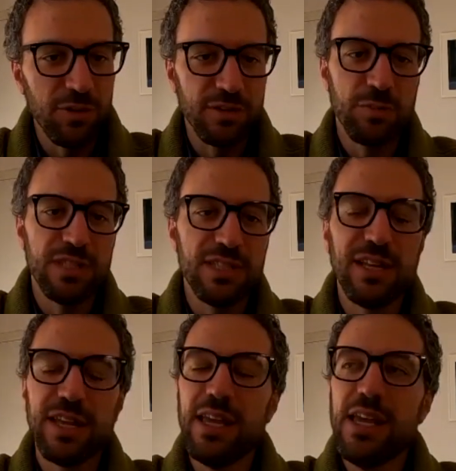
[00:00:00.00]
So
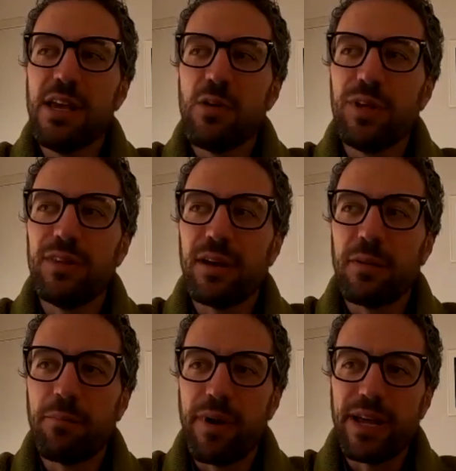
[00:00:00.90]
basically, with the
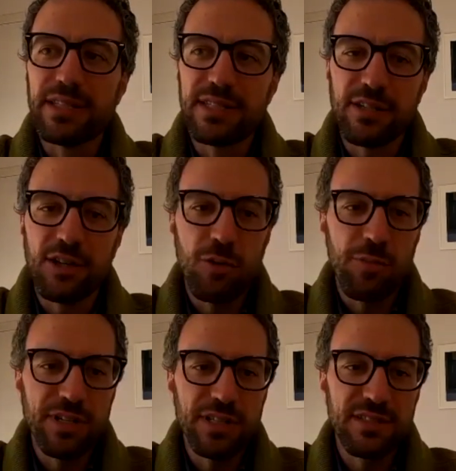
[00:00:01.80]
brands and
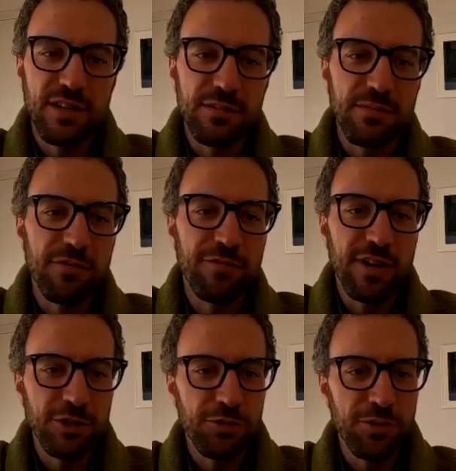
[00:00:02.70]
companies start
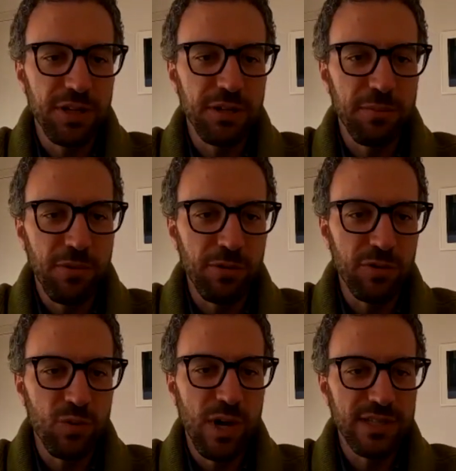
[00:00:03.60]
manufacturing products
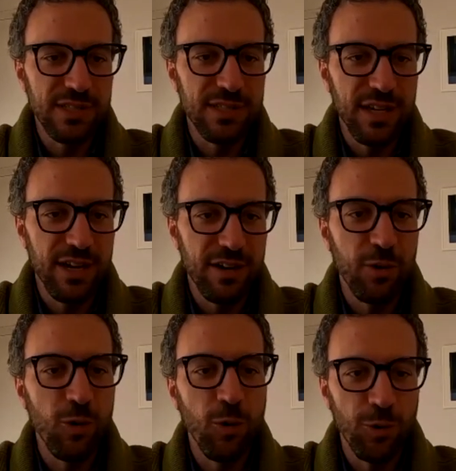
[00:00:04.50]
once they are
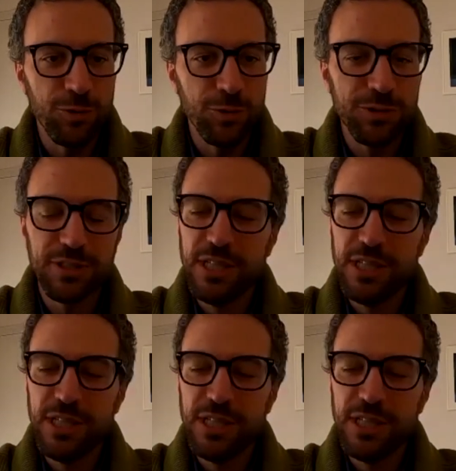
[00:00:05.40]
ordered,